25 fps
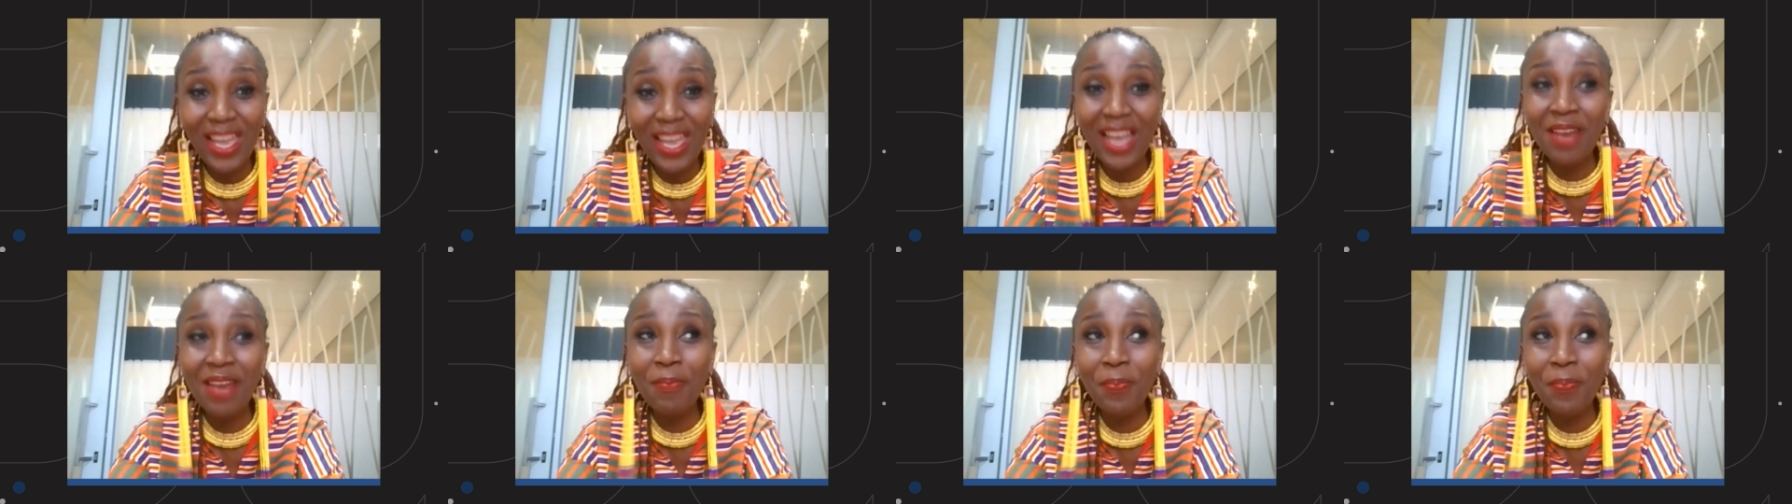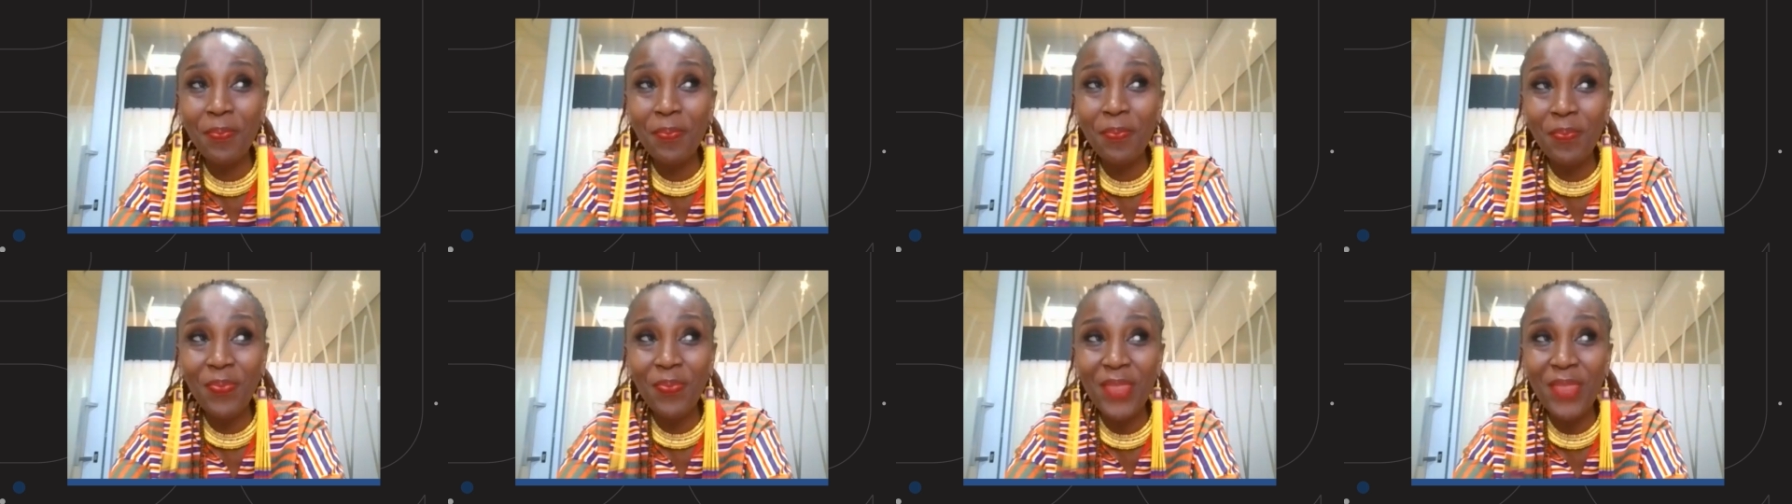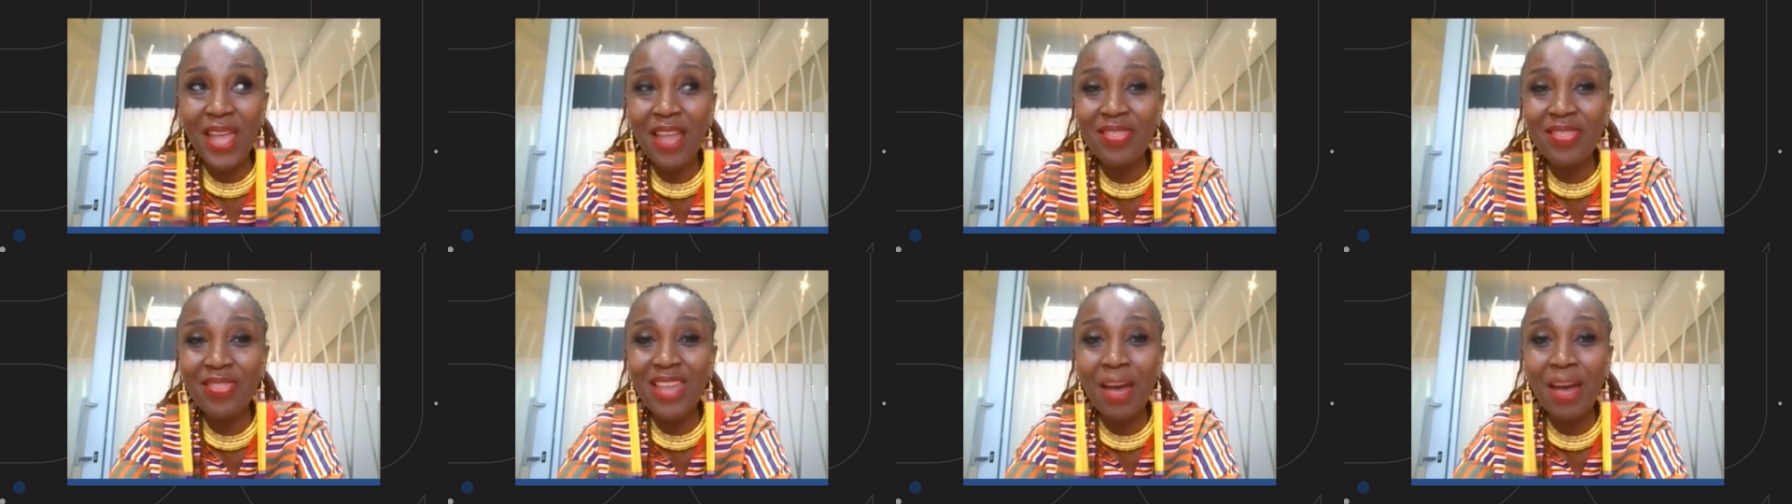and
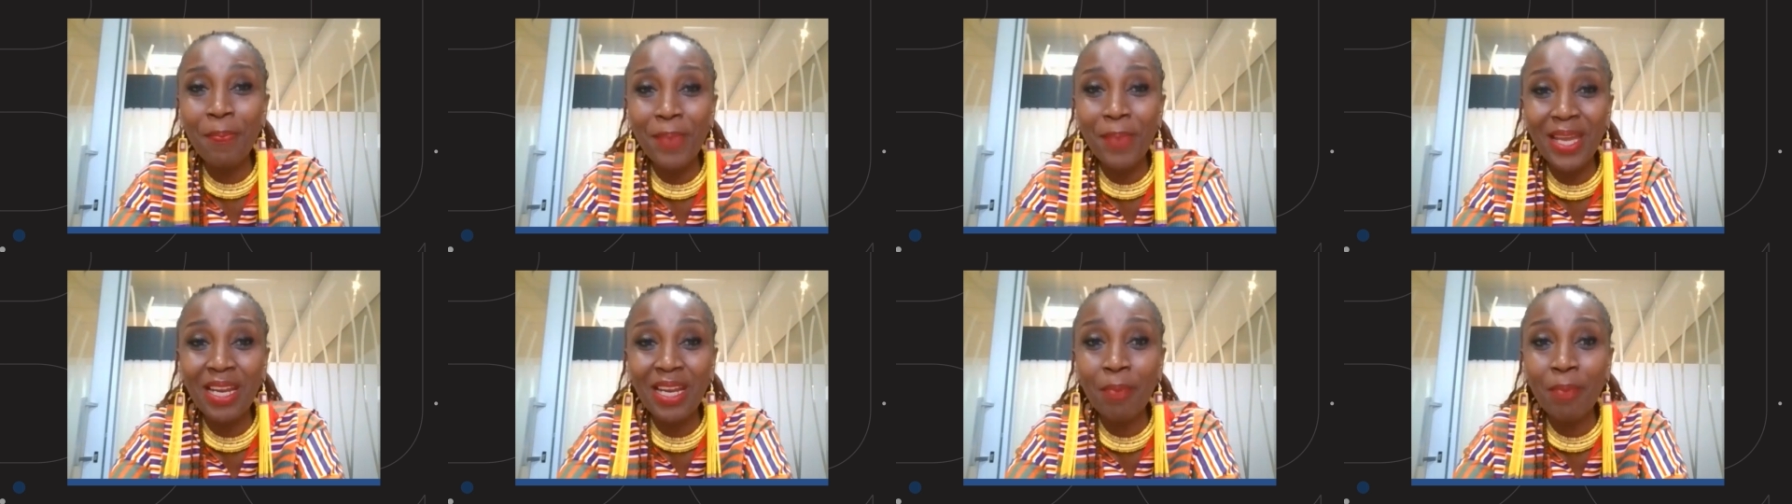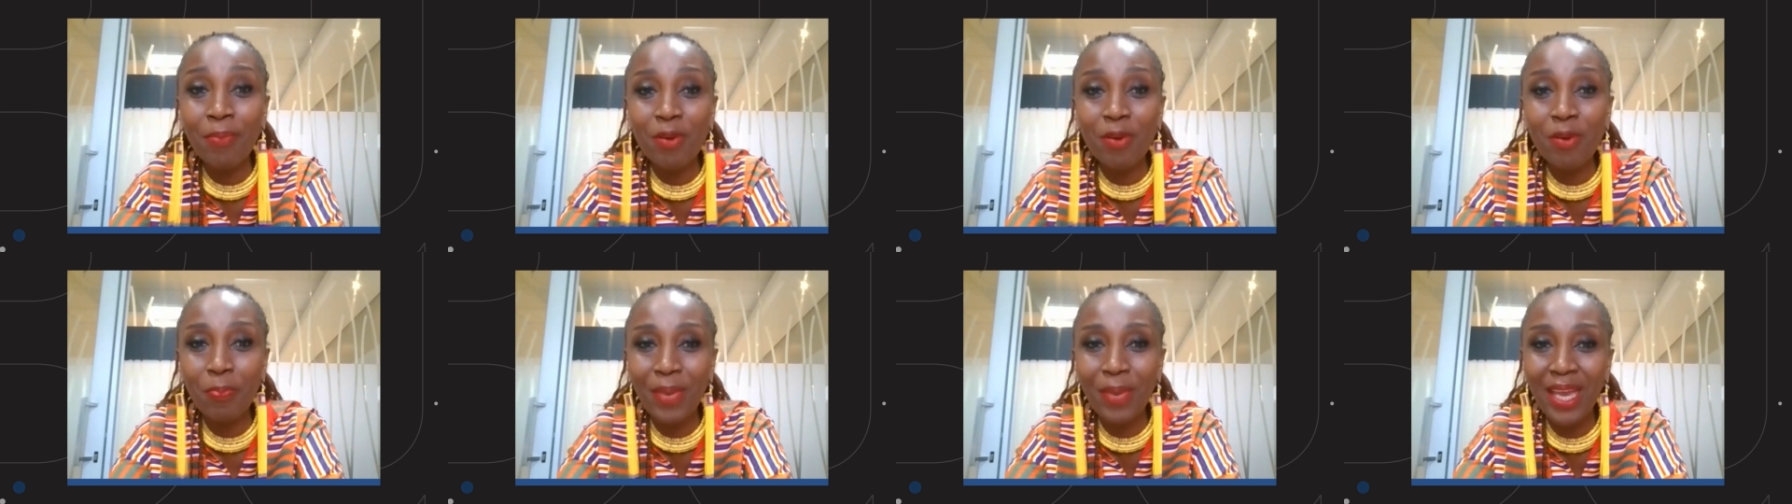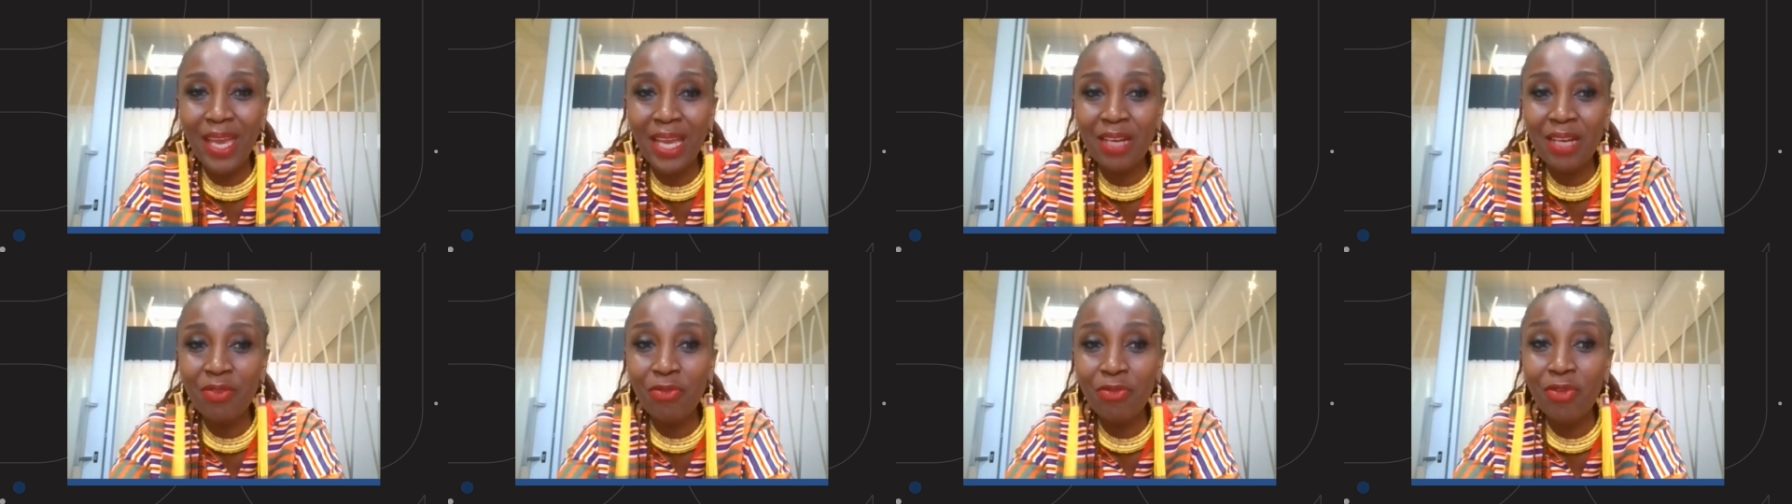they are better
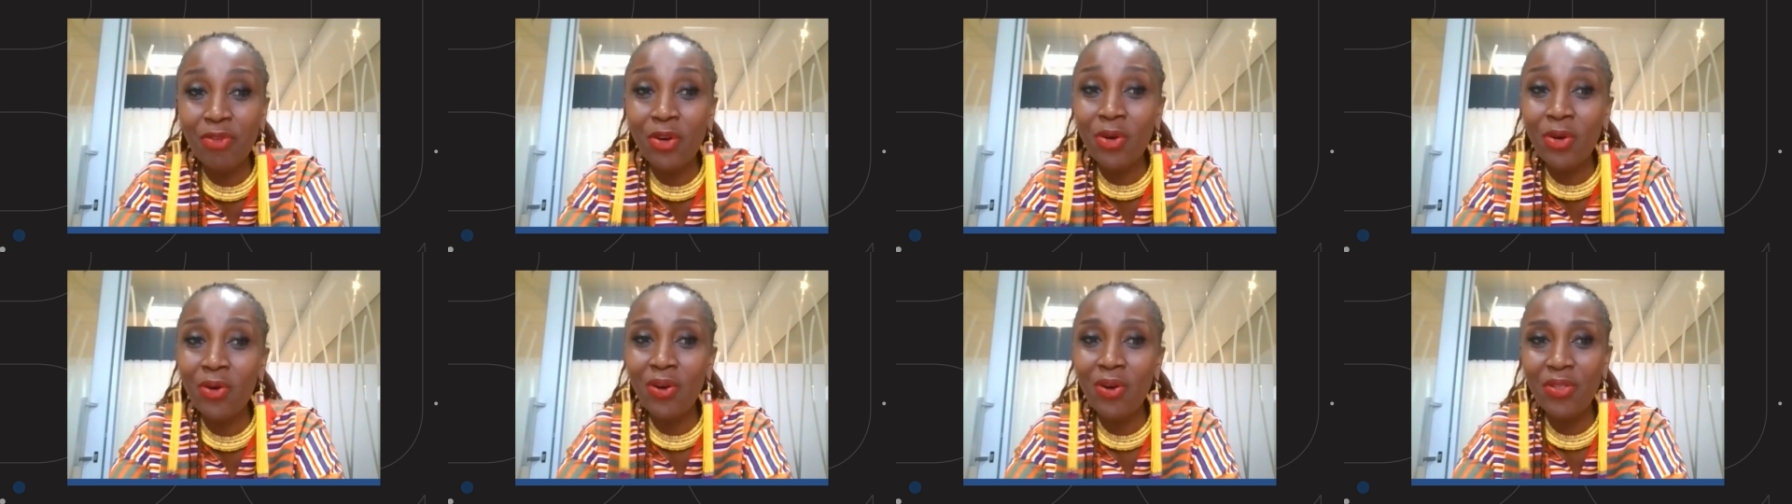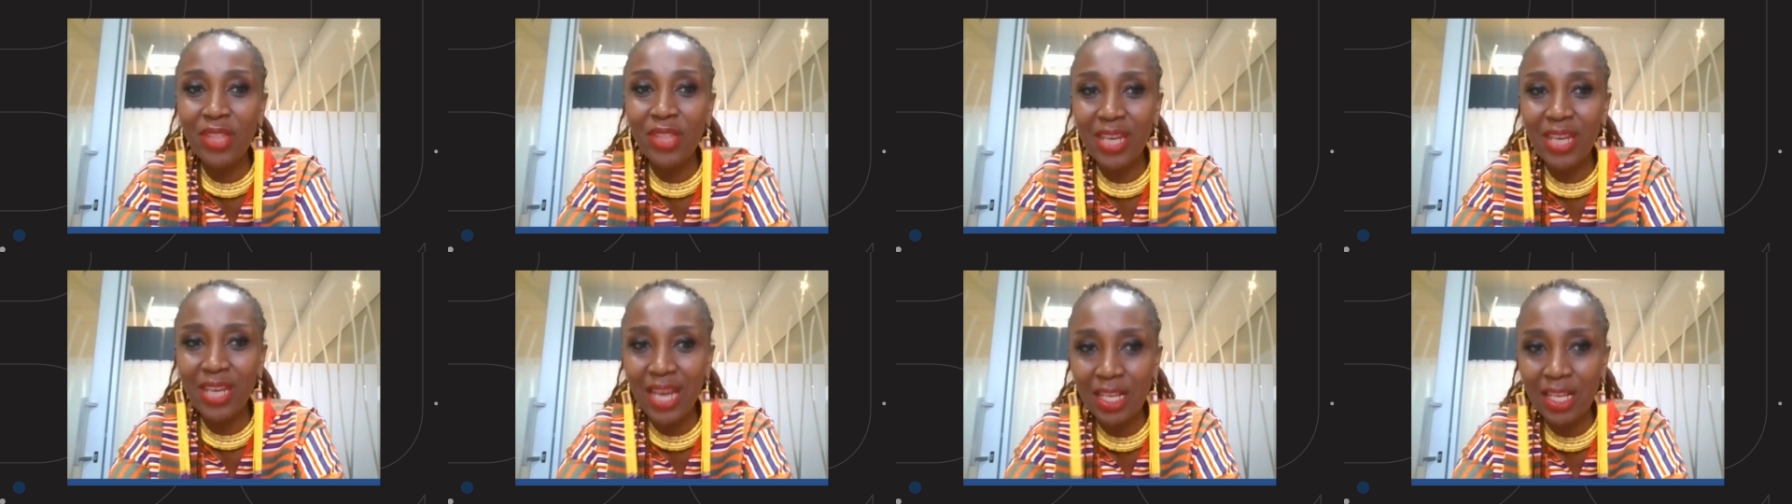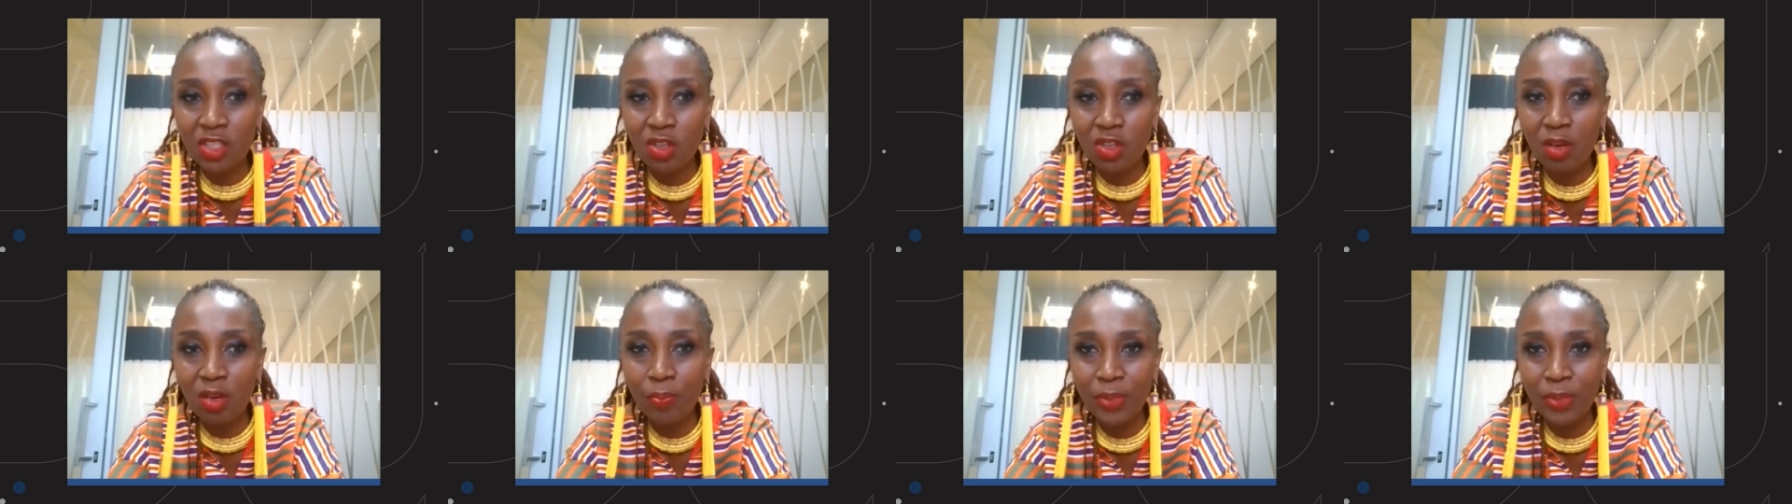prepared for the
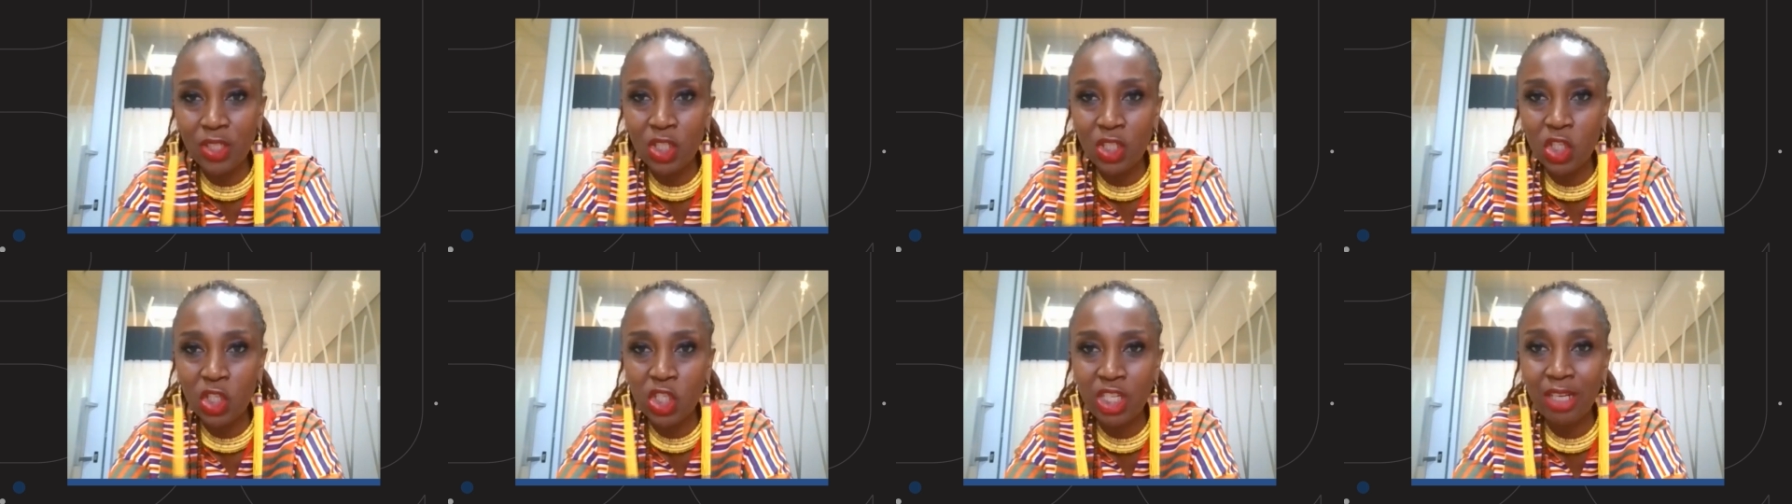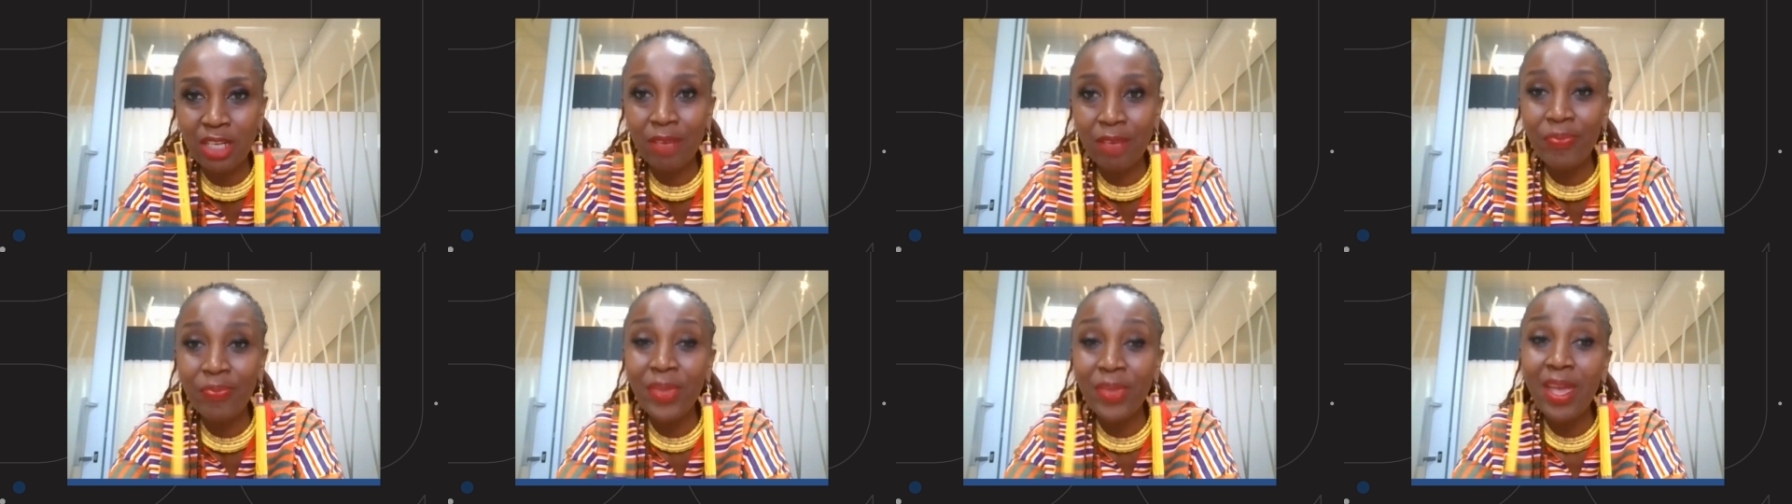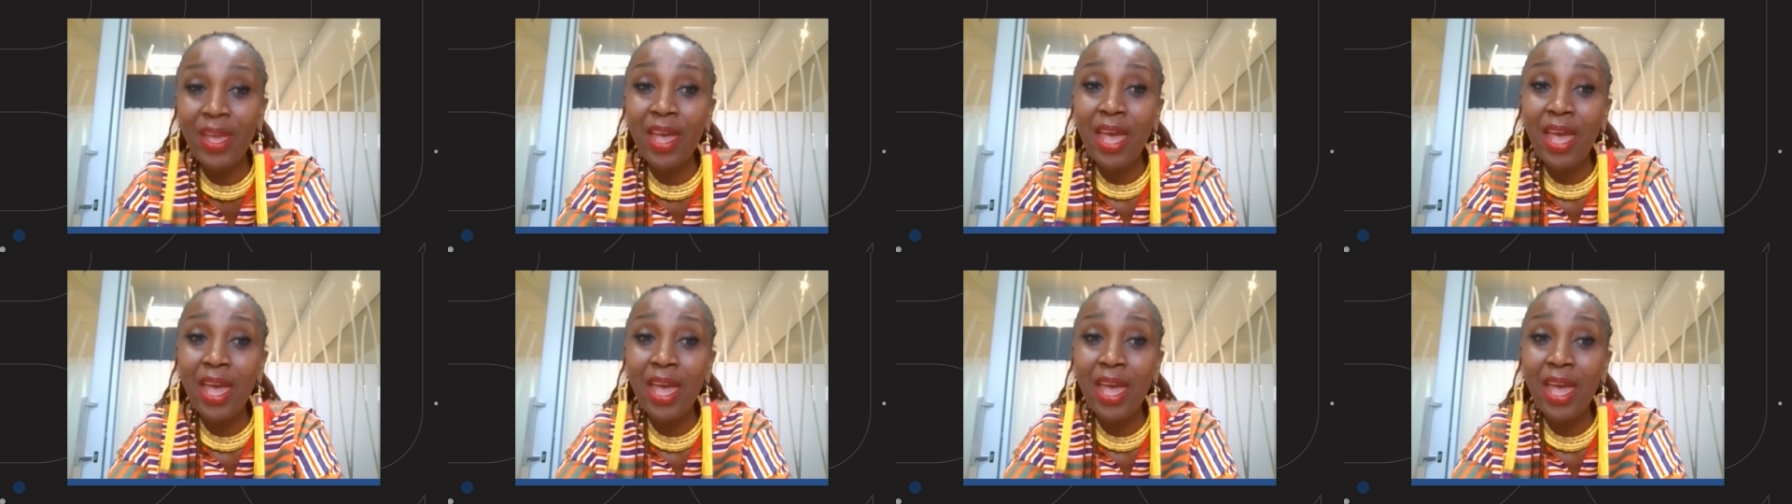next competition.